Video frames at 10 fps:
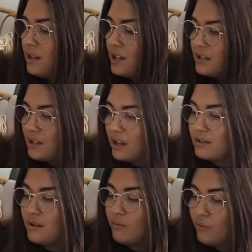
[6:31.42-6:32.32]
There's like
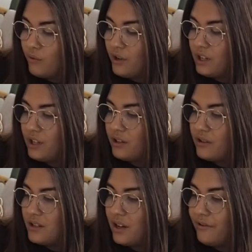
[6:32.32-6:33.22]
some really
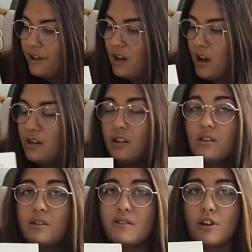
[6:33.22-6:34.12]
good stuff here. I
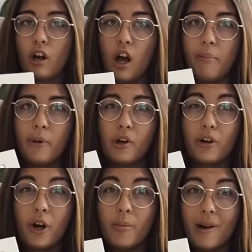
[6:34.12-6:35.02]
needed to stock up on
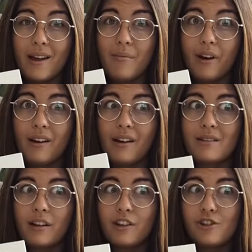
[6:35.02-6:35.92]
Copaiba and I
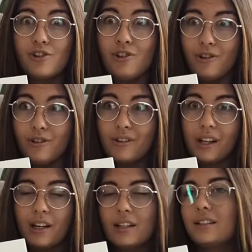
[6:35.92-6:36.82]
was like, shoot,
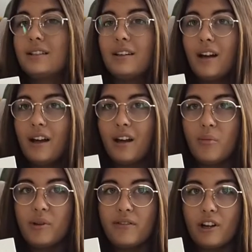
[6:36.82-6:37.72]
like, I
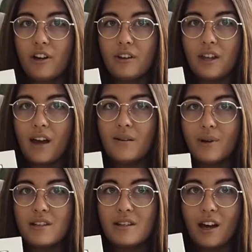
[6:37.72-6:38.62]
can't believe I got that in
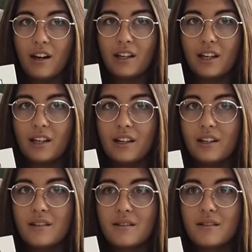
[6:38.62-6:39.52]
my starter kit.
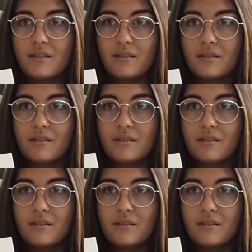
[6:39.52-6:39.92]
It's